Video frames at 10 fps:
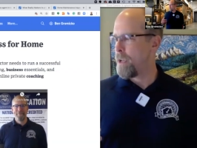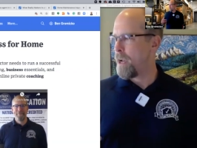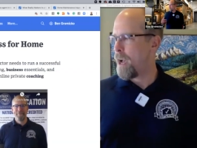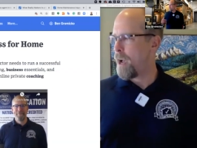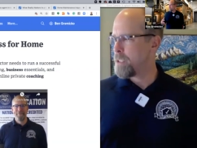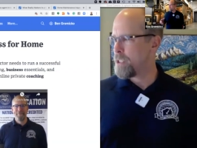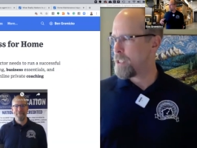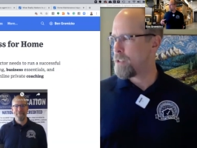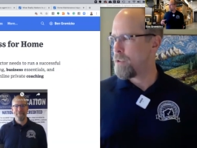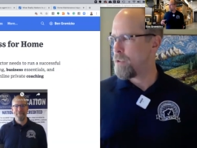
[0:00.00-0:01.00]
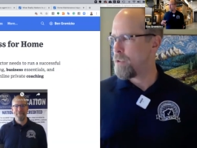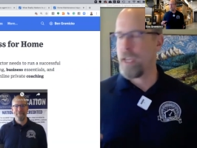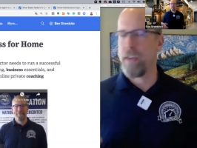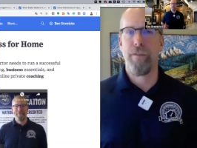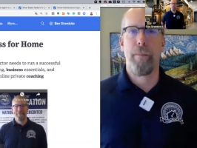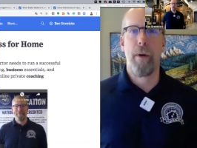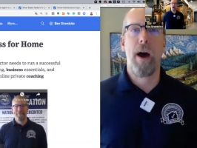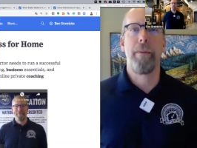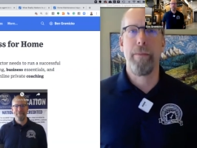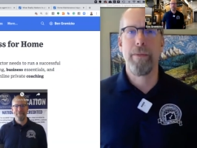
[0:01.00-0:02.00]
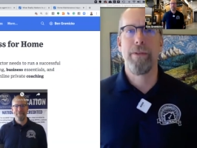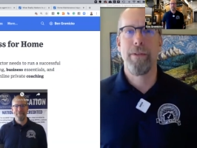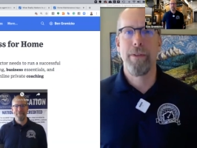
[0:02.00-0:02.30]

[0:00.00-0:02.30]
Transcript: I wasn't just looking for problems.